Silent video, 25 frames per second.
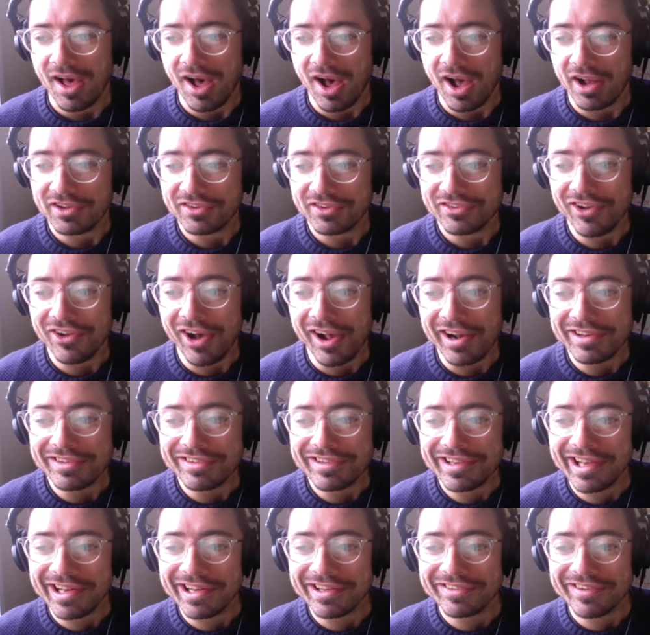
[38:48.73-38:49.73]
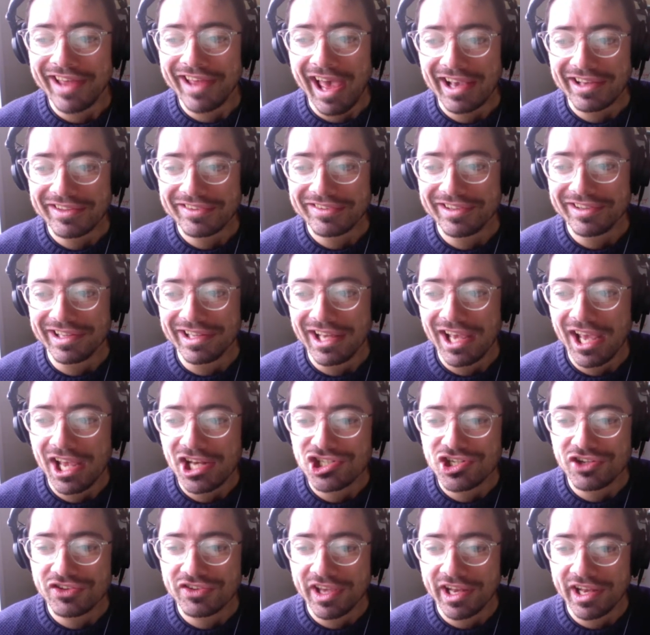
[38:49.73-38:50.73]
I decided to get a taxi and
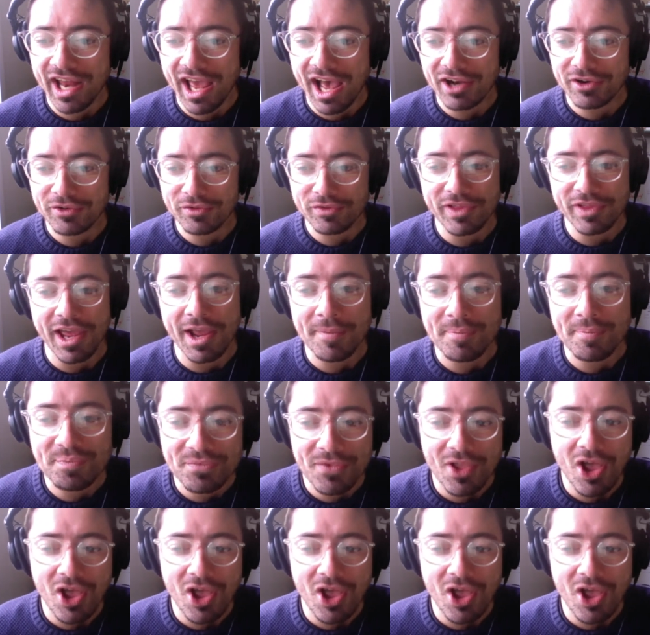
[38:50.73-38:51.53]
just get out of there.